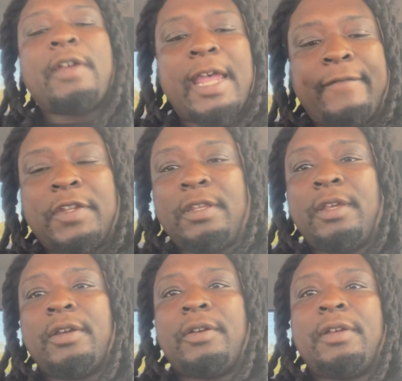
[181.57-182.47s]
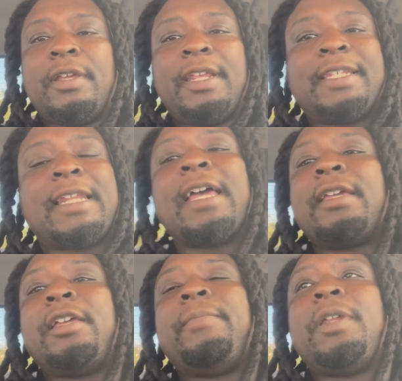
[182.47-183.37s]
after year. And it's not
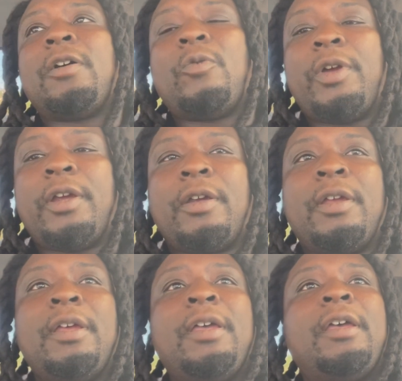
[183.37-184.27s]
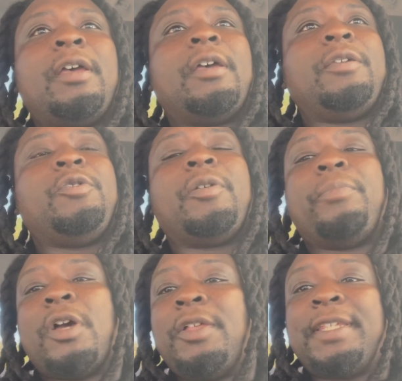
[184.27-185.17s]
getting me nowhere. You can
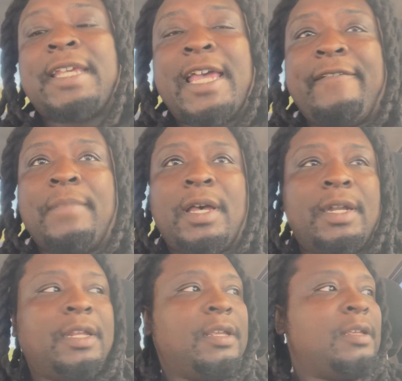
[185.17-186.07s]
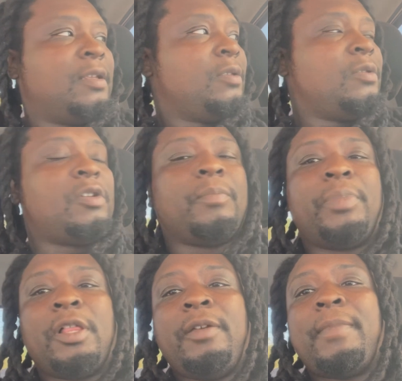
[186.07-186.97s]
barely save money. You can
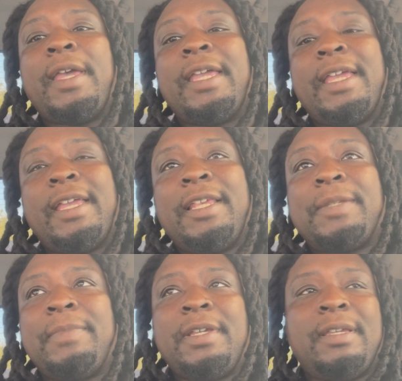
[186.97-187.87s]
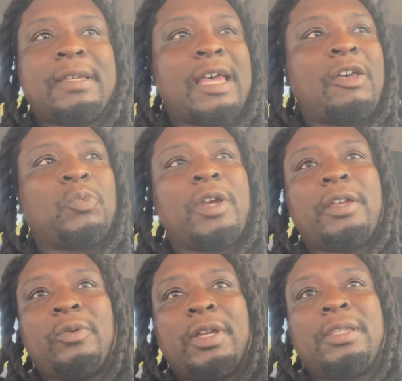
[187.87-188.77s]
barely make ends meet. I was
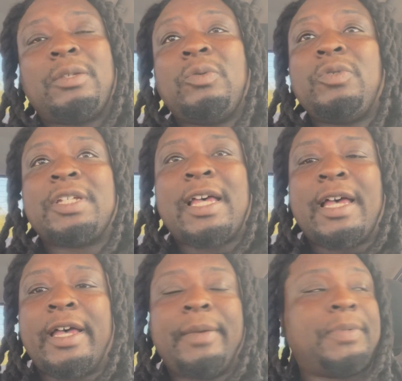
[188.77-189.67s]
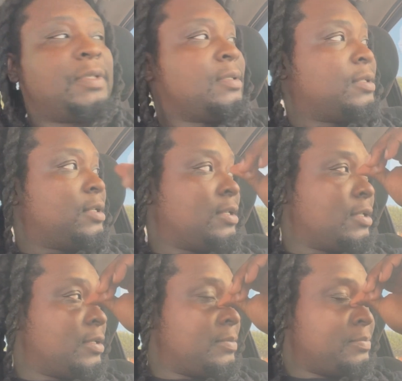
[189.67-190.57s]
working with two jobs.
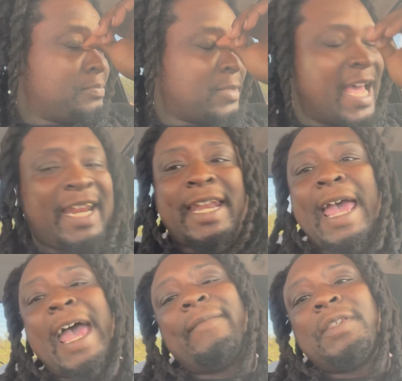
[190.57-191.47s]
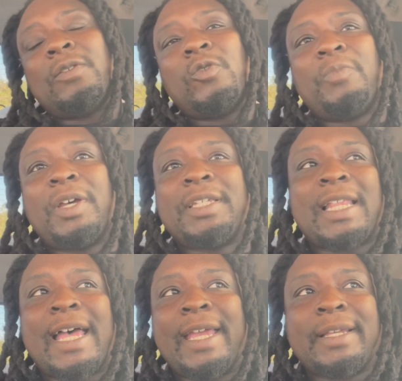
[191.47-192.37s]
I didn't have to, but it's
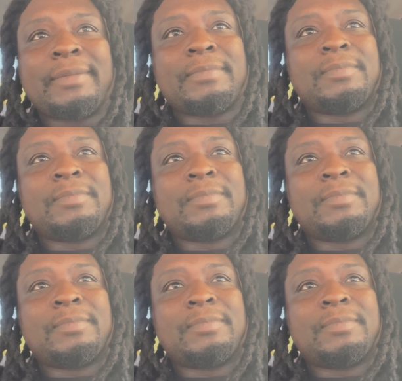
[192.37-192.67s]
like,